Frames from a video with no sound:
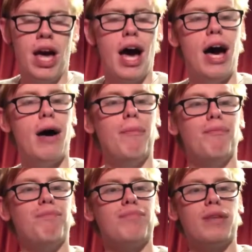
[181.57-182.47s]

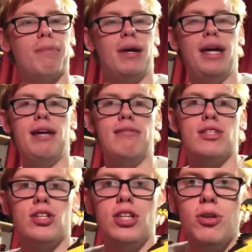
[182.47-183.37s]
Um, but here
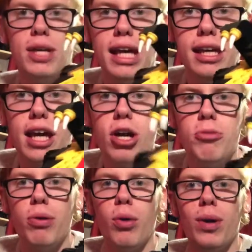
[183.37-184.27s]
is the new King
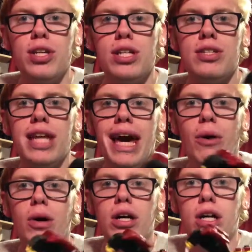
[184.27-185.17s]
Cobra, which is
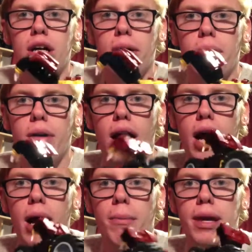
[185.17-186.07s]
now
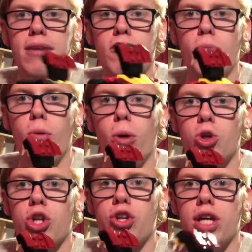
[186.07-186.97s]
um, even more
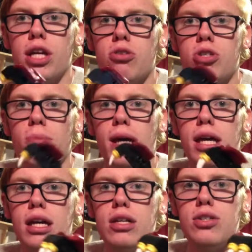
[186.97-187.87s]
modular than it used to be.
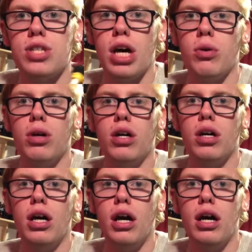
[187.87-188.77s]
So
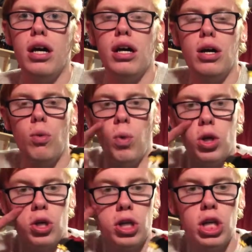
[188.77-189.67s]
what
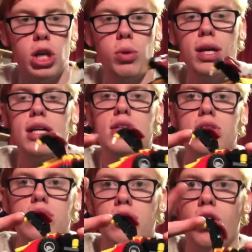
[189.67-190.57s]
you can do
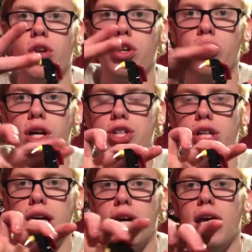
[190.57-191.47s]
is you've got the crusher
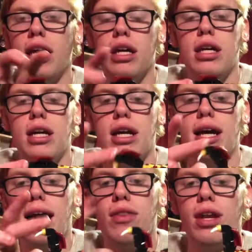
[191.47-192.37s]
here
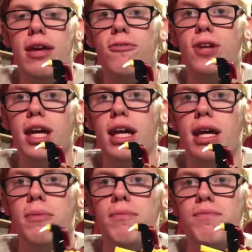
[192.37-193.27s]
and the lifter here.